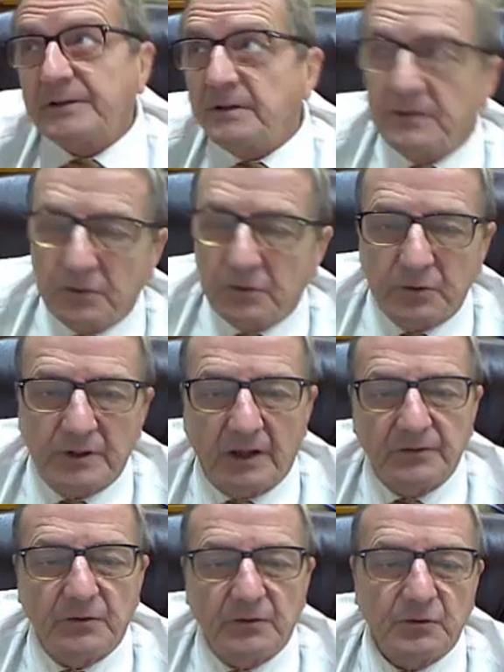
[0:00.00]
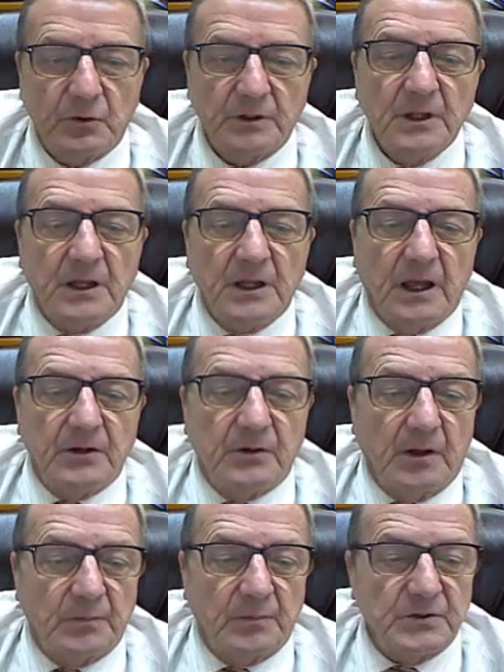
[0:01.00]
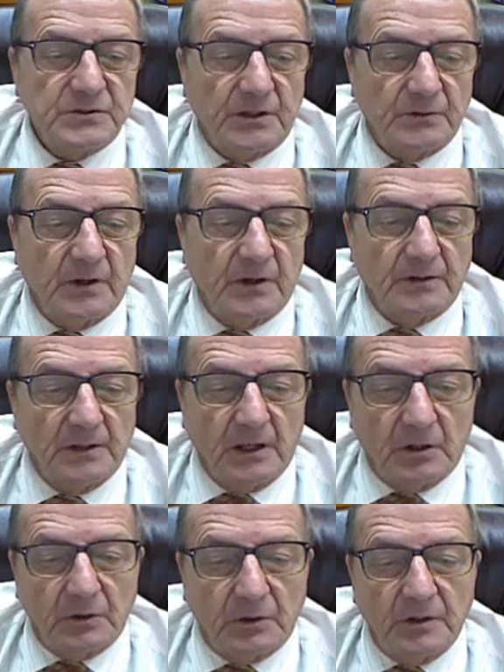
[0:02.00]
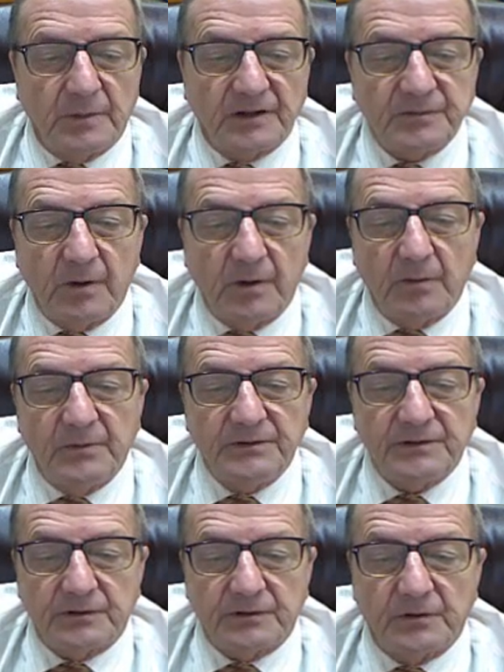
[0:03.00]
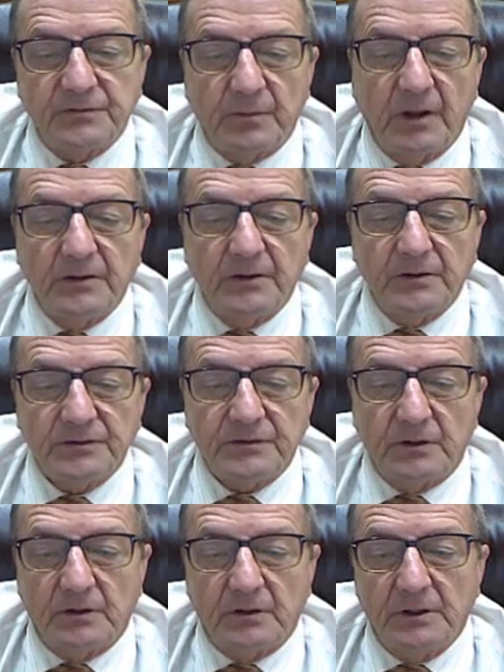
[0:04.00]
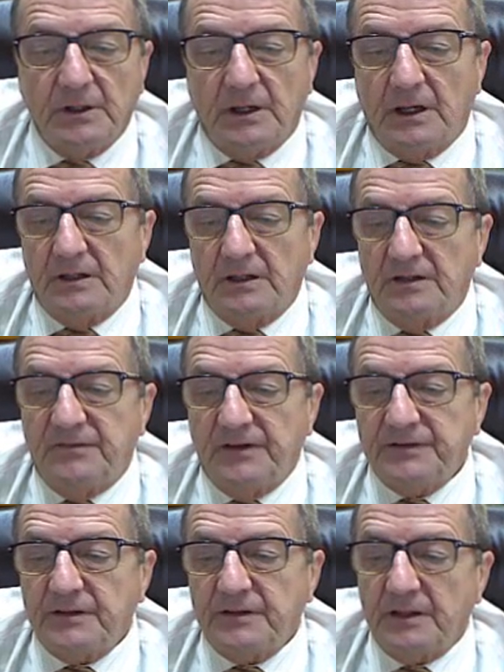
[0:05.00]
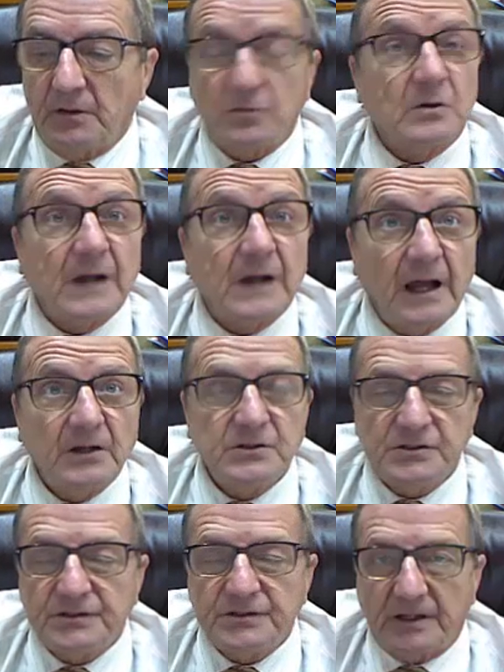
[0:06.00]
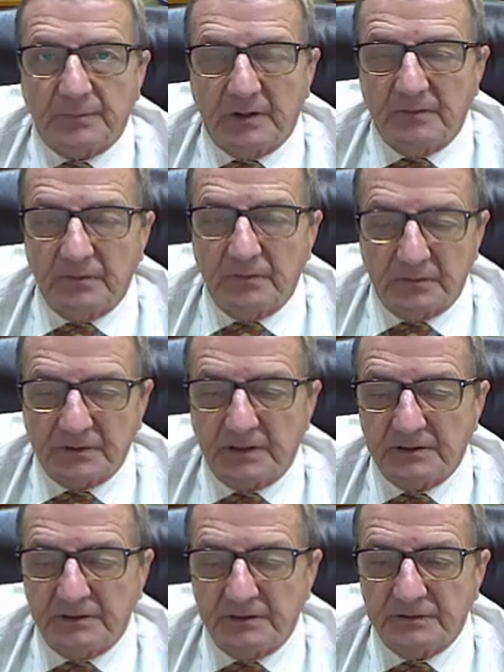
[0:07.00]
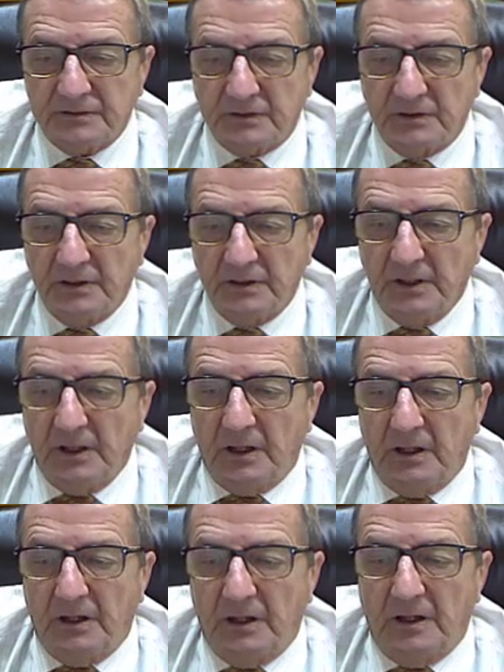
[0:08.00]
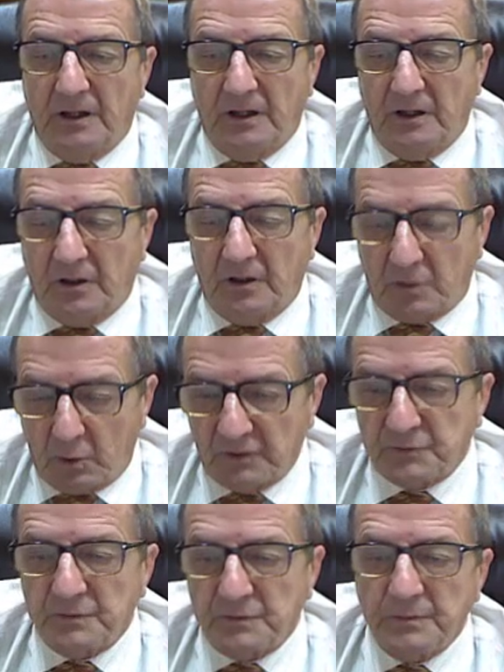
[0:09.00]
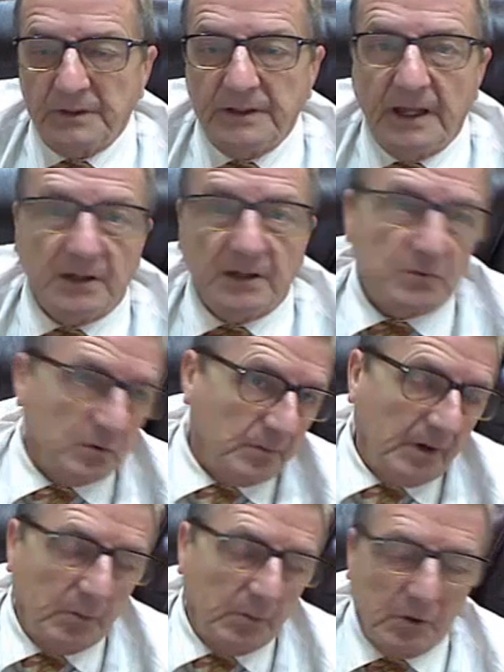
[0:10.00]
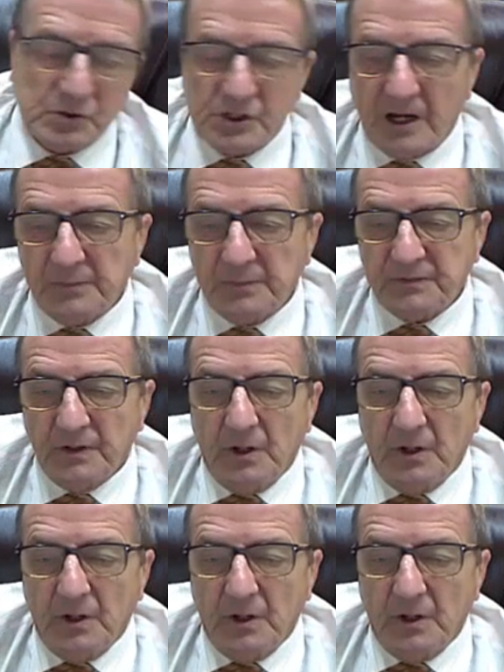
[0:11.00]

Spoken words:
it, you hear how they're doing, and you help each other out. Learning about small business, learn from others. Investigate local colleges. Like many of you are taking this a course with me in that, or my workshops,